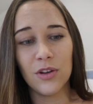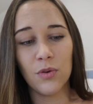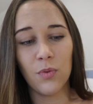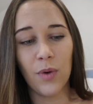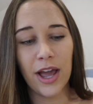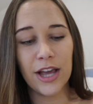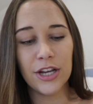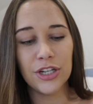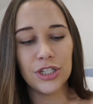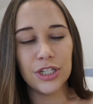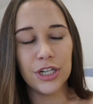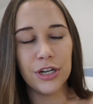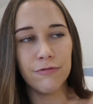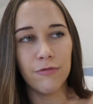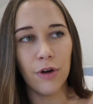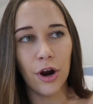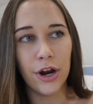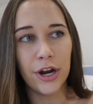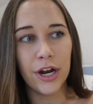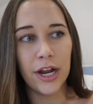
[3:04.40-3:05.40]
the way she
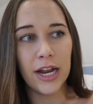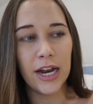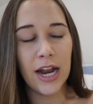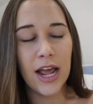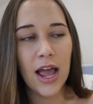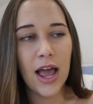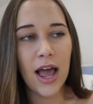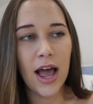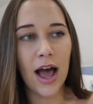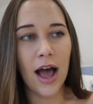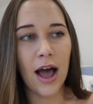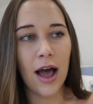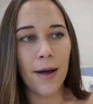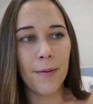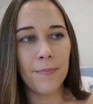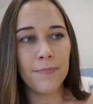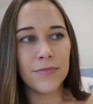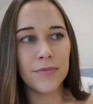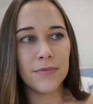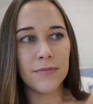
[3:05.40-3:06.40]
wrote it
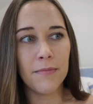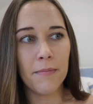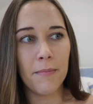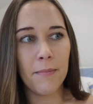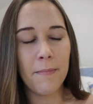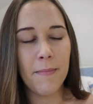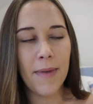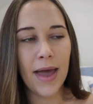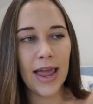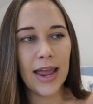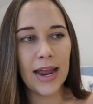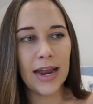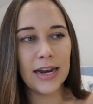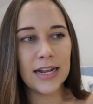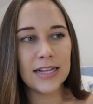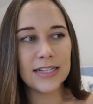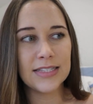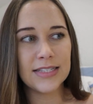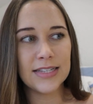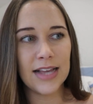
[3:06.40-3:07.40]
made
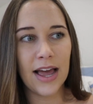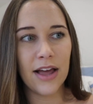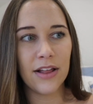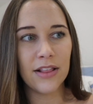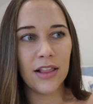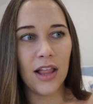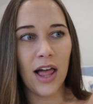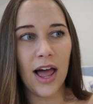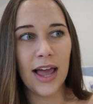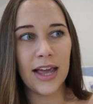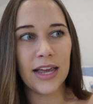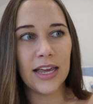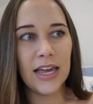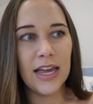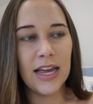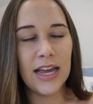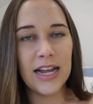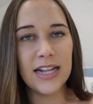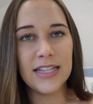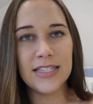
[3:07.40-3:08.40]
it sound like
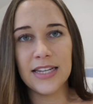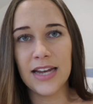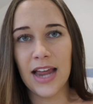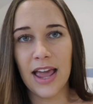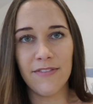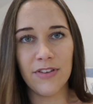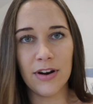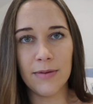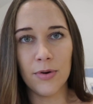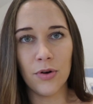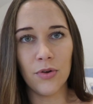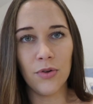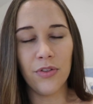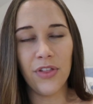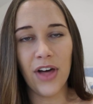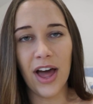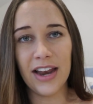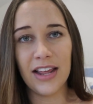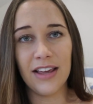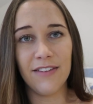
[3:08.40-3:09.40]
it's inevitable
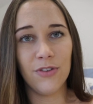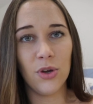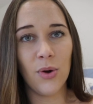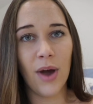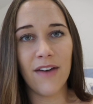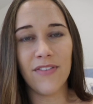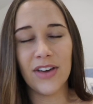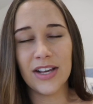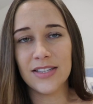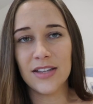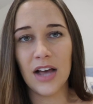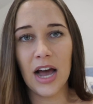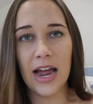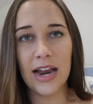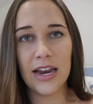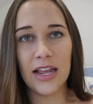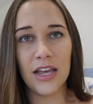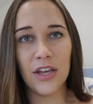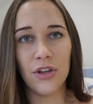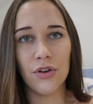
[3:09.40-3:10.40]
that if you have anxiety,